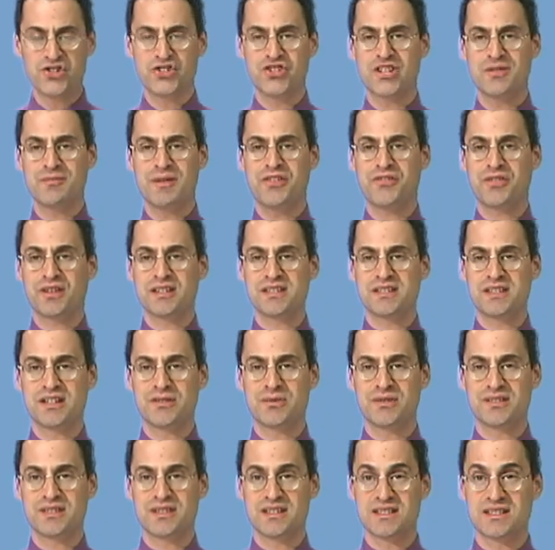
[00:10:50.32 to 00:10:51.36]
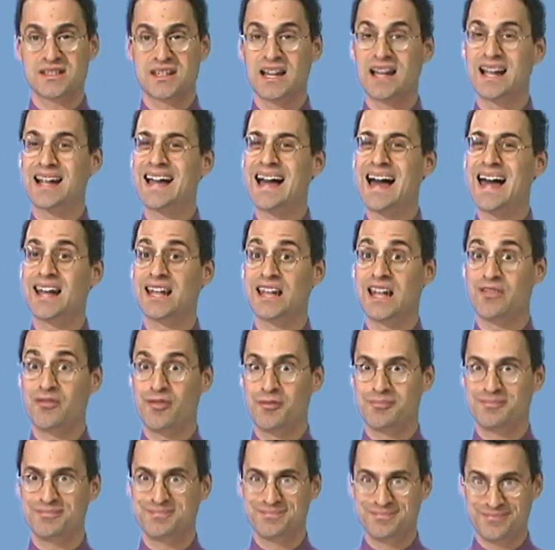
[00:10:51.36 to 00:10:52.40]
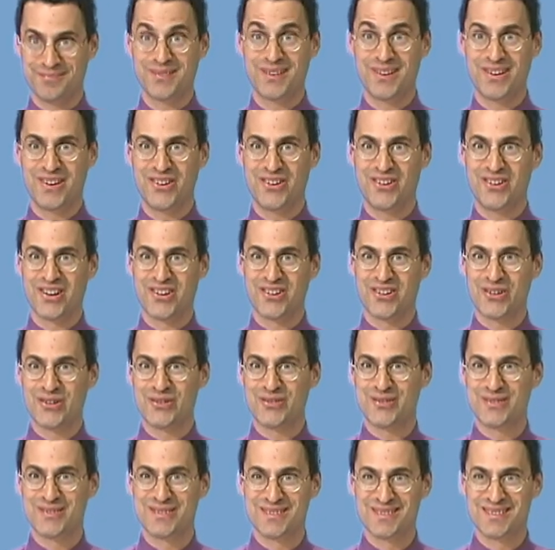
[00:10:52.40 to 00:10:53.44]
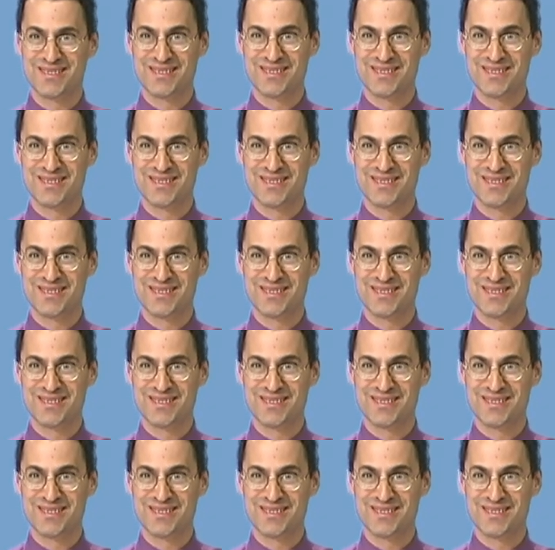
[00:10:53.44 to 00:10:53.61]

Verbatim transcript: Geometric sequences. Gotta love them. See you soon.